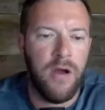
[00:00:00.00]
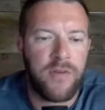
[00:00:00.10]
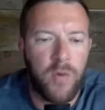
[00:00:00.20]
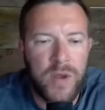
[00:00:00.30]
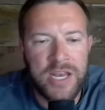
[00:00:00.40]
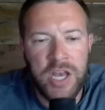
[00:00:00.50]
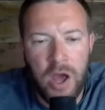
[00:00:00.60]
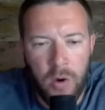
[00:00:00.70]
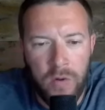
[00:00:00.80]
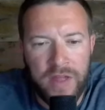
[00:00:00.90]
For we
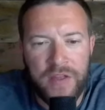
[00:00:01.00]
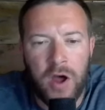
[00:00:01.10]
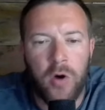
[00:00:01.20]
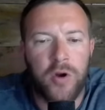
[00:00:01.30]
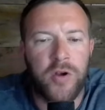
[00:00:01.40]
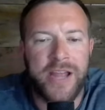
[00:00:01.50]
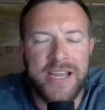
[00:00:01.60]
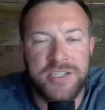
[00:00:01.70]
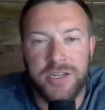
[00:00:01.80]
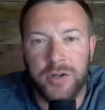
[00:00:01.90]
know that the whole
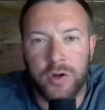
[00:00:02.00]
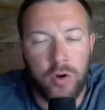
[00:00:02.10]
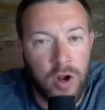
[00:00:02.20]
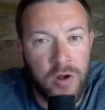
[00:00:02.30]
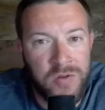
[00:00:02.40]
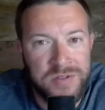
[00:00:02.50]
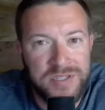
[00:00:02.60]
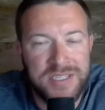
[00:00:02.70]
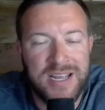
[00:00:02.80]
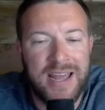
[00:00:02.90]
creation
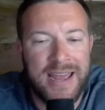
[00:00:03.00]
groans